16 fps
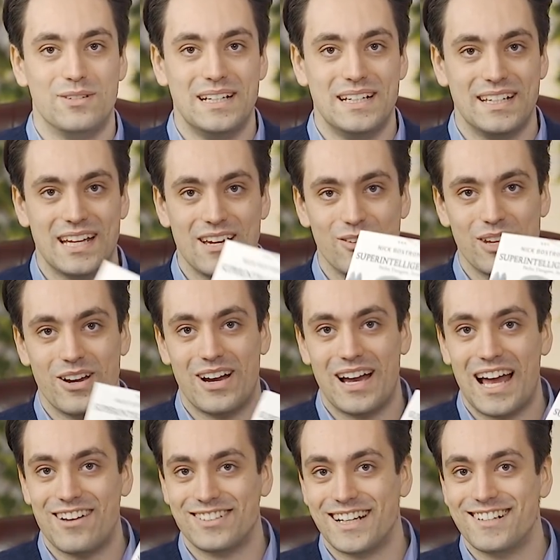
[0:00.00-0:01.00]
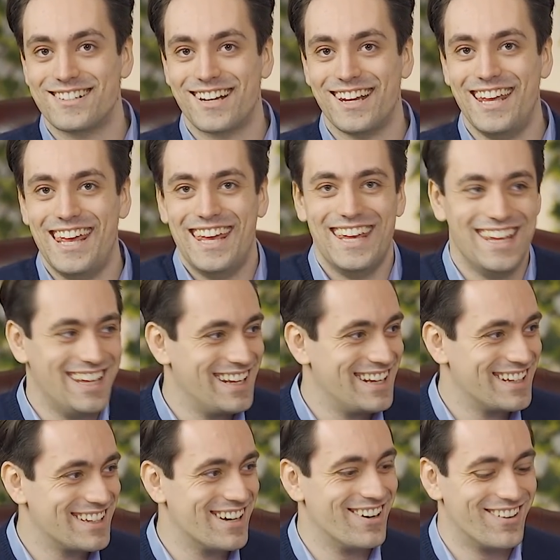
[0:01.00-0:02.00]
reading it, although I haven't actually
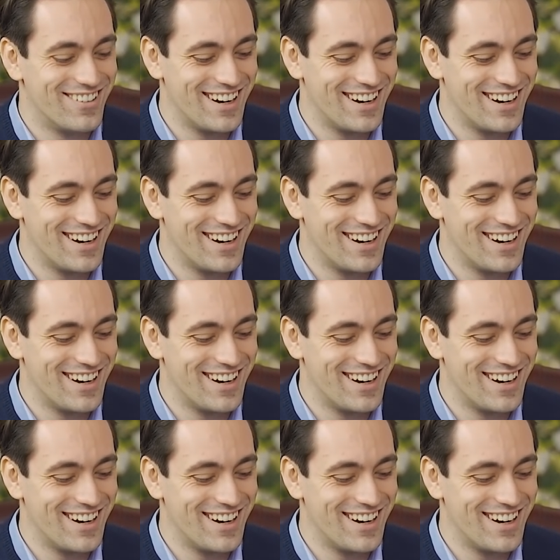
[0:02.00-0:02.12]
got